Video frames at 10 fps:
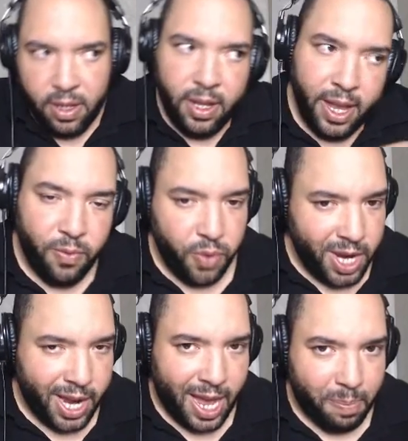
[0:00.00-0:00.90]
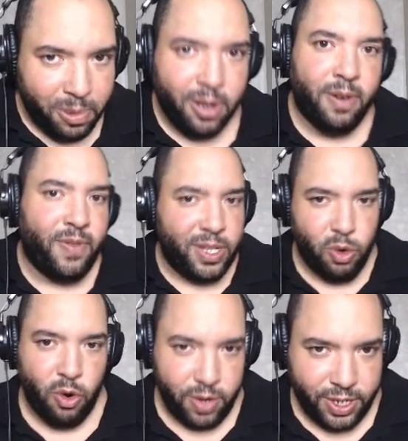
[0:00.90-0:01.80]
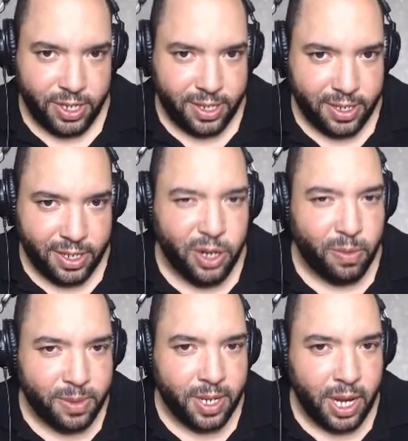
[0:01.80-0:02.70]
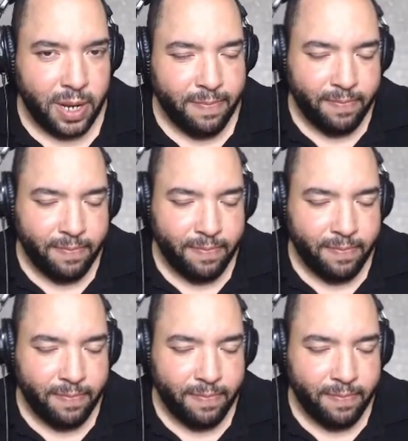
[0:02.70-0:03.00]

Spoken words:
recap of his origins. You know what I'm saying?